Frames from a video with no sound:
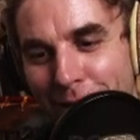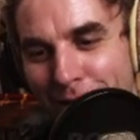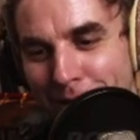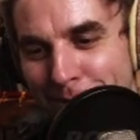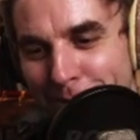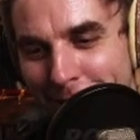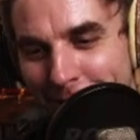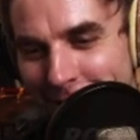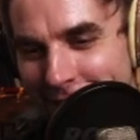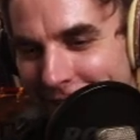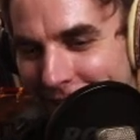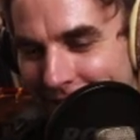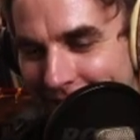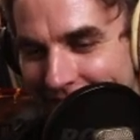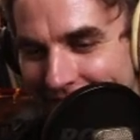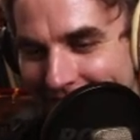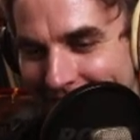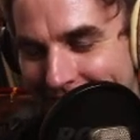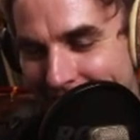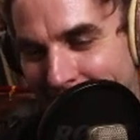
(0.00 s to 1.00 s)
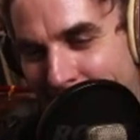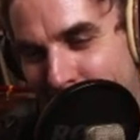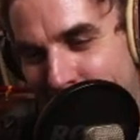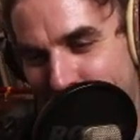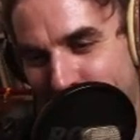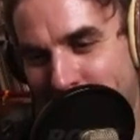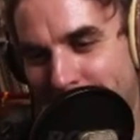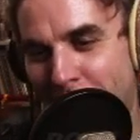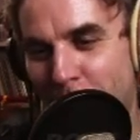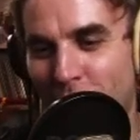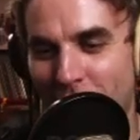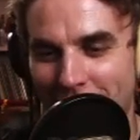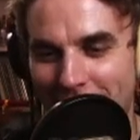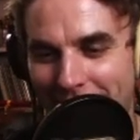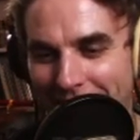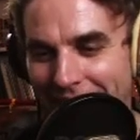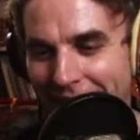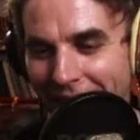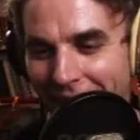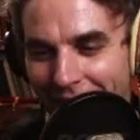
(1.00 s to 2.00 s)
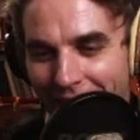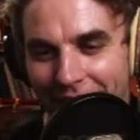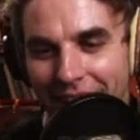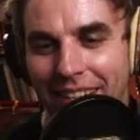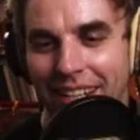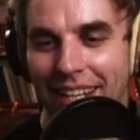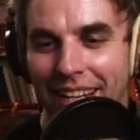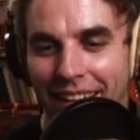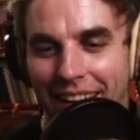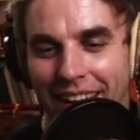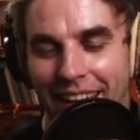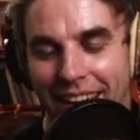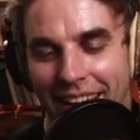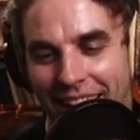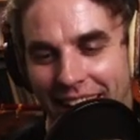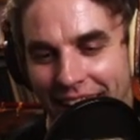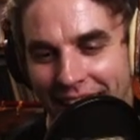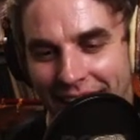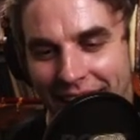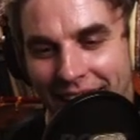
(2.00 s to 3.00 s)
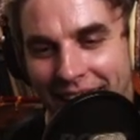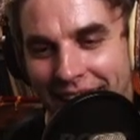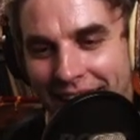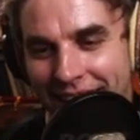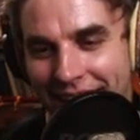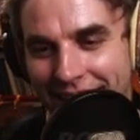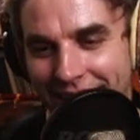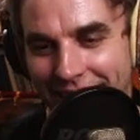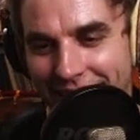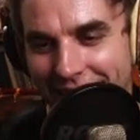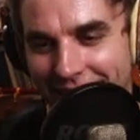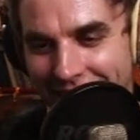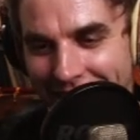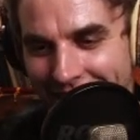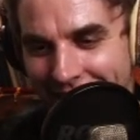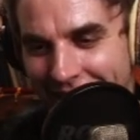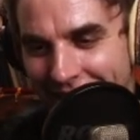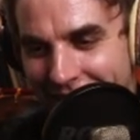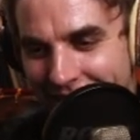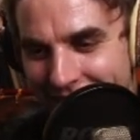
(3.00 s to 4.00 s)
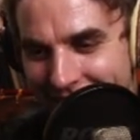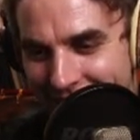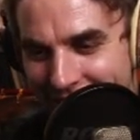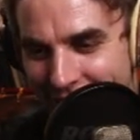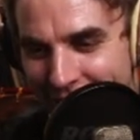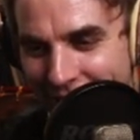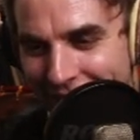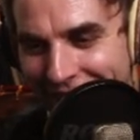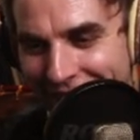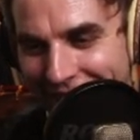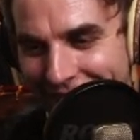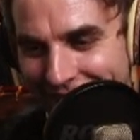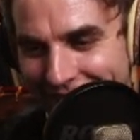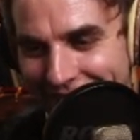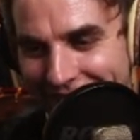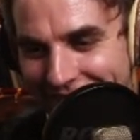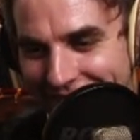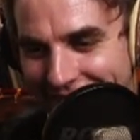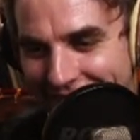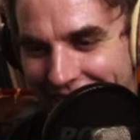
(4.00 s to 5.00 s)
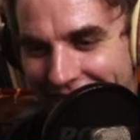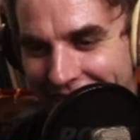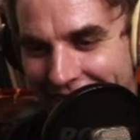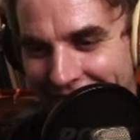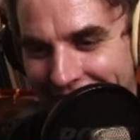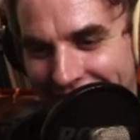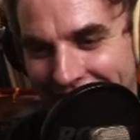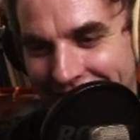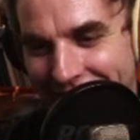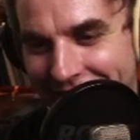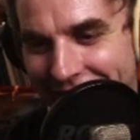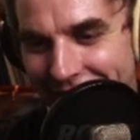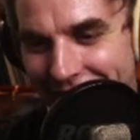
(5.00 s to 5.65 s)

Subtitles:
now we move to today's games where you were tired and couldn't concentrate and